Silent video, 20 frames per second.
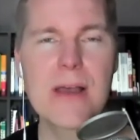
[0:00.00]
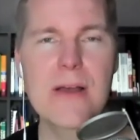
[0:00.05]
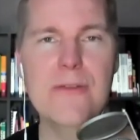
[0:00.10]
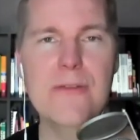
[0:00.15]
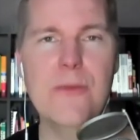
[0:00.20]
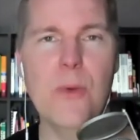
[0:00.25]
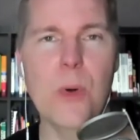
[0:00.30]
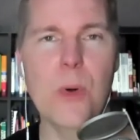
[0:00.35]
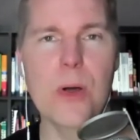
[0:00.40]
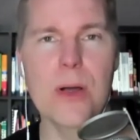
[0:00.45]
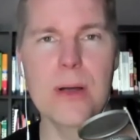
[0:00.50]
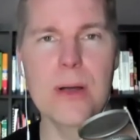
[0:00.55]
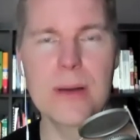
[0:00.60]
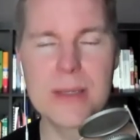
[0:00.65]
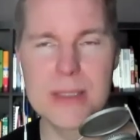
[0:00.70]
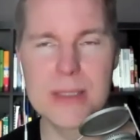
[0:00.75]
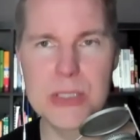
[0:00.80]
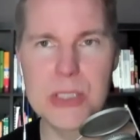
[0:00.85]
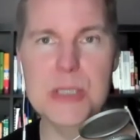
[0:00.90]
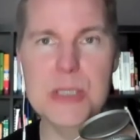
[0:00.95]

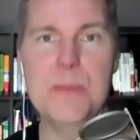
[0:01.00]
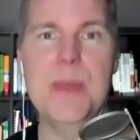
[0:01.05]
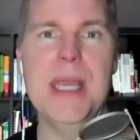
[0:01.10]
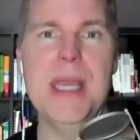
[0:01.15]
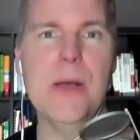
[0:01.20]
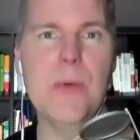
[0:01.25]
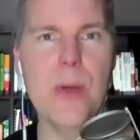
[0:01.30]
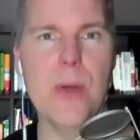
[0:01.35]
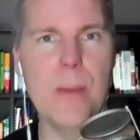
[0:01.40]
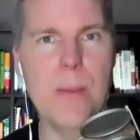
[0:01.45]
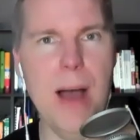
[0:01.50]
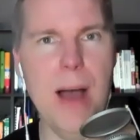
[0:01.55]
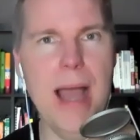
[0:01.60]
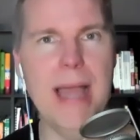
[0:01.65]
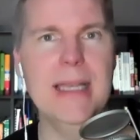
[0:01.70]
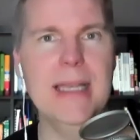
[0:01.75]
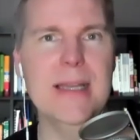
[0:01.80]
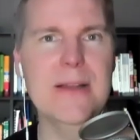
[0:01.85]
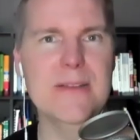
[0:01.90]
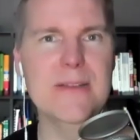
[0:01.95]
for just being
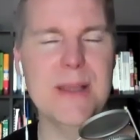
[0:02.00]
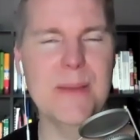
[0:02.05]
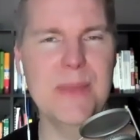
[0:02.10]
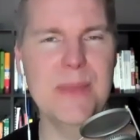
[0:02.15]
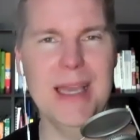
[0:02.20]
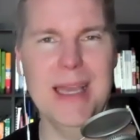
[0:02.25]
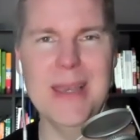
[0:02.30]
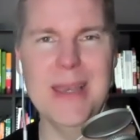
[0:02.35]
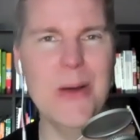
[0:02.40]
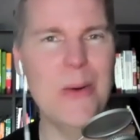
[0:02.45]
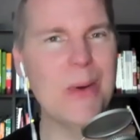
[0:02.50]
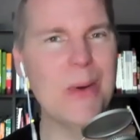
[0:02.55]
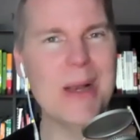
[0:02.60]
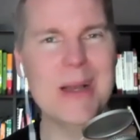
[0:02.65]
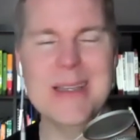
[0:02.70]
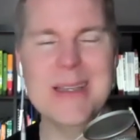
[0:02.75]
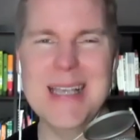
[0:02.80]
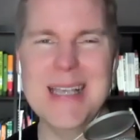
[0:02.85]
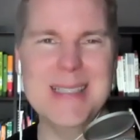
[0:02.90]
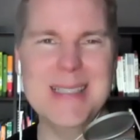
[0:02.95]
reminded of something, and no one
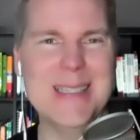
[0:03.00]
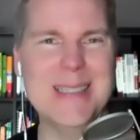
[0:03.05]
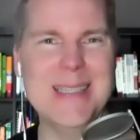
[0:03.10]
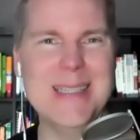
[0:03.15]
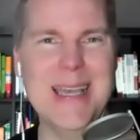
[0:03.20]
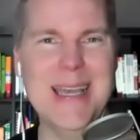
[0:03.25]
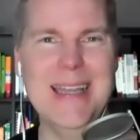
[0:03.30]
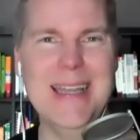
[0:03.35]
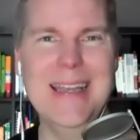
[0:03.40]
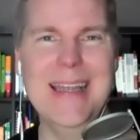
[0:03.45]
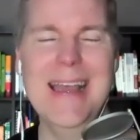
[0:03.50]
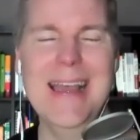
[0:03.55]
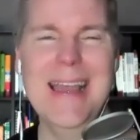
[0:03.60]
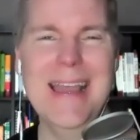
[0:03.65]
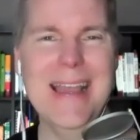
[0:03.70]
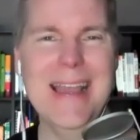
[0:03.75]
else has to see it.